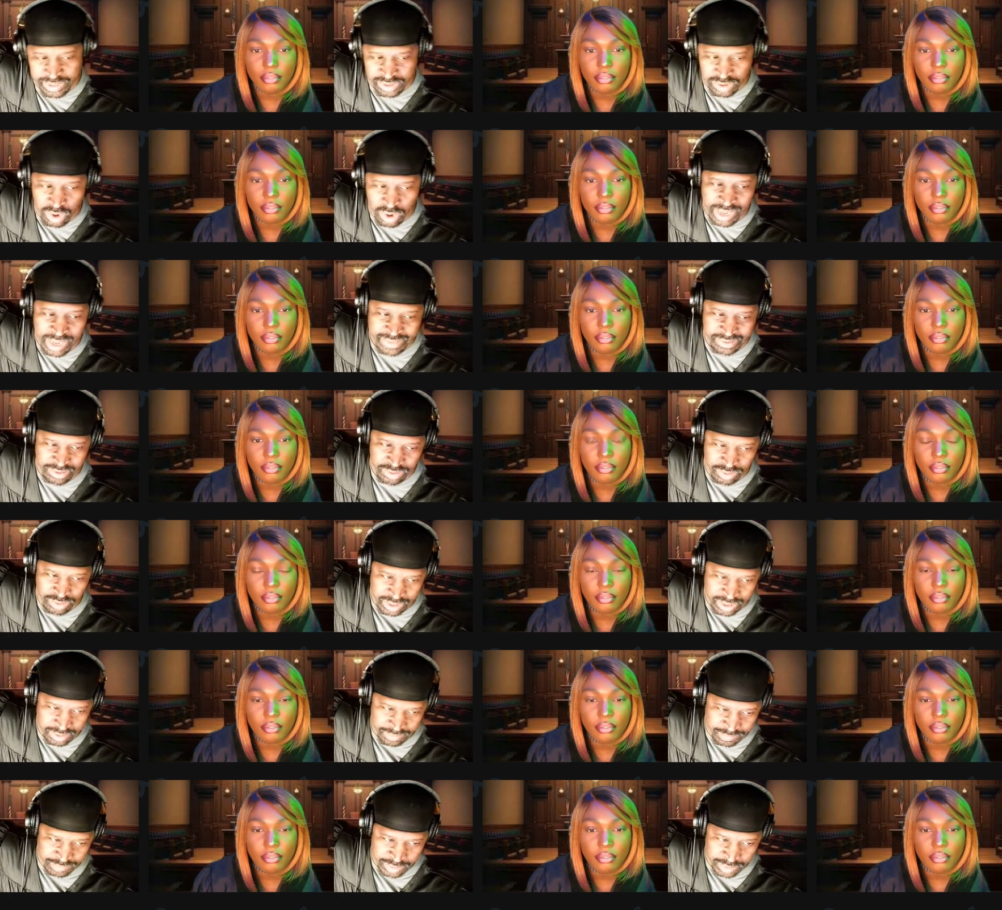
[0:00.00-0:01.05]
Speaker 1: know after you hear
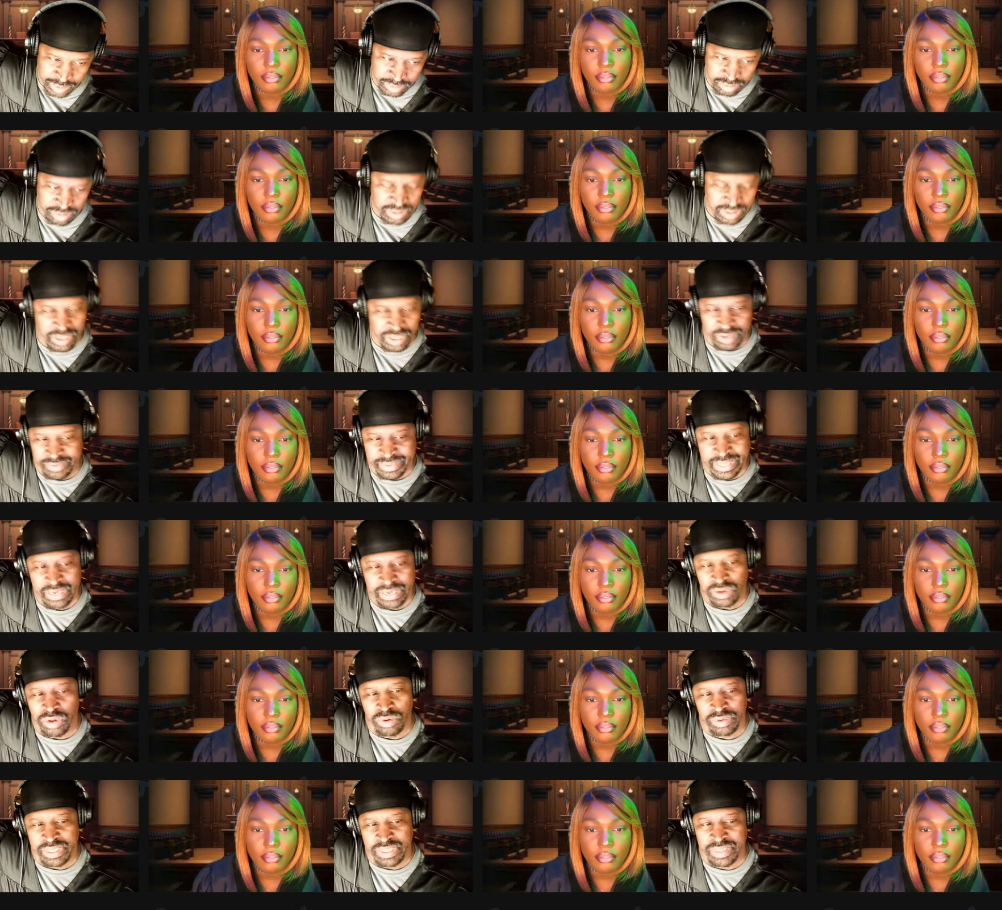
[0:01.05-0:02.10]
the first, things ain't
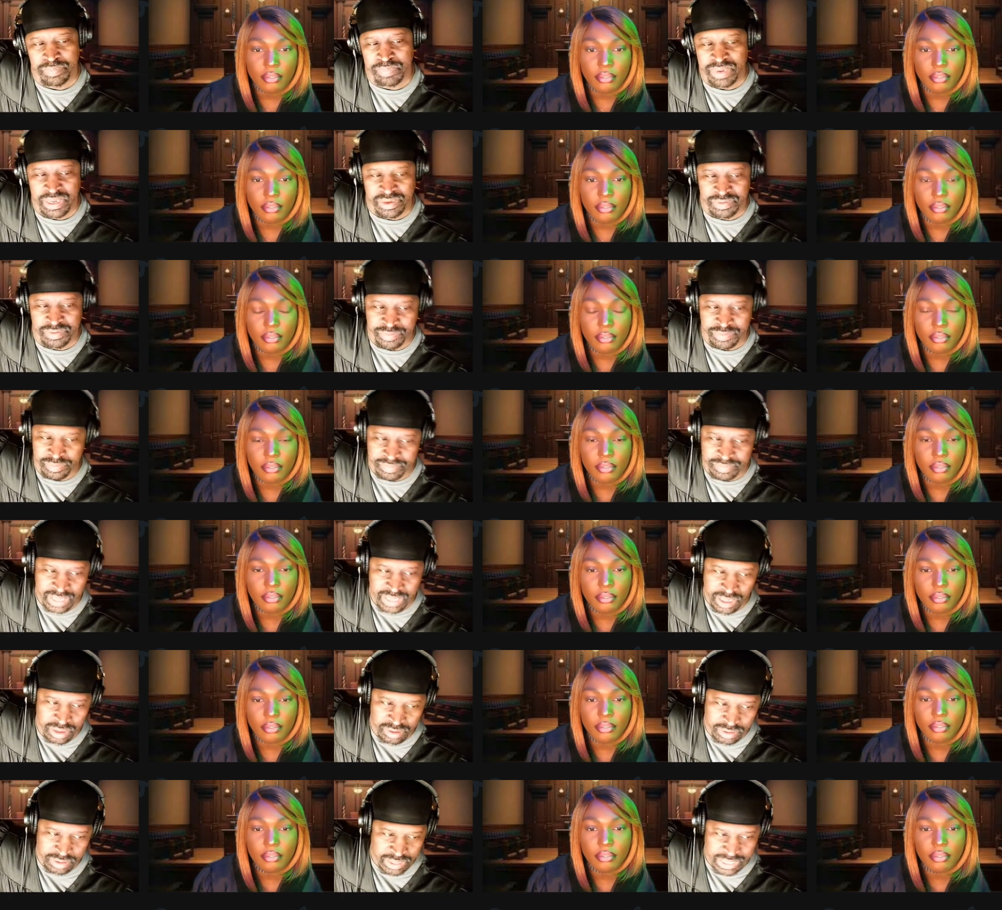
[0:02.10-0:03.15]
going to get better from
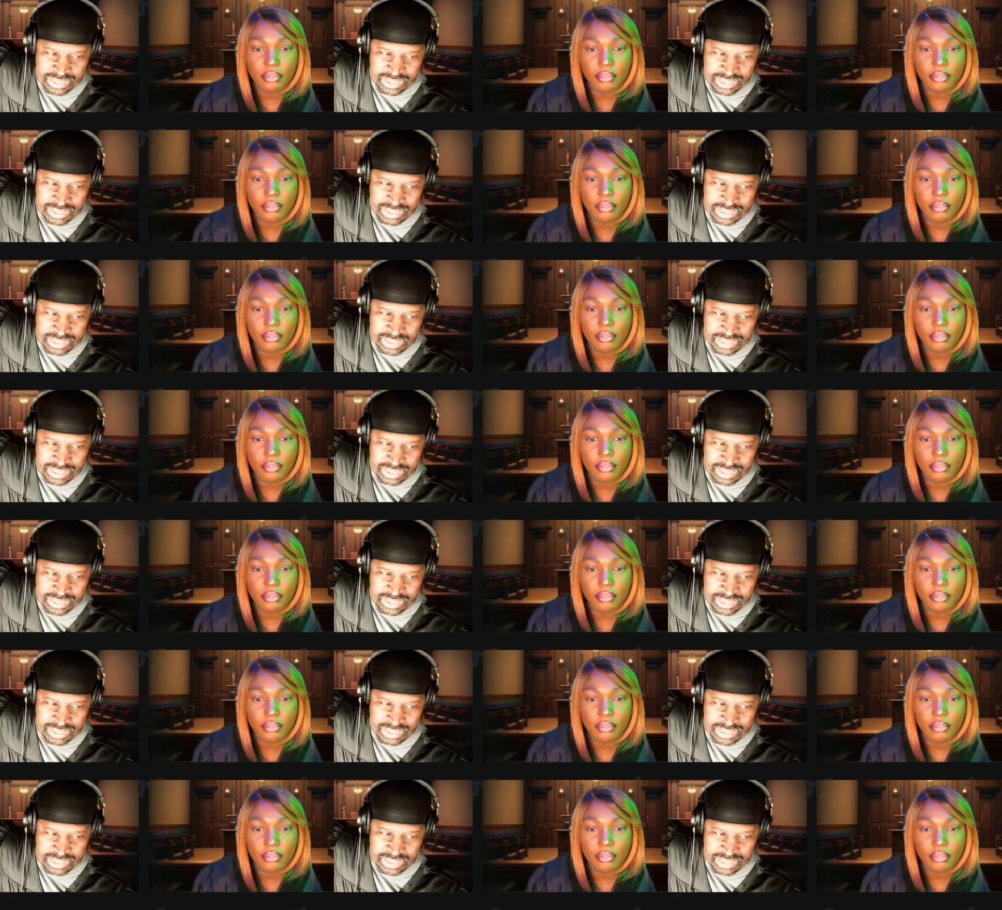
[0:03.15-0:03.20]
down.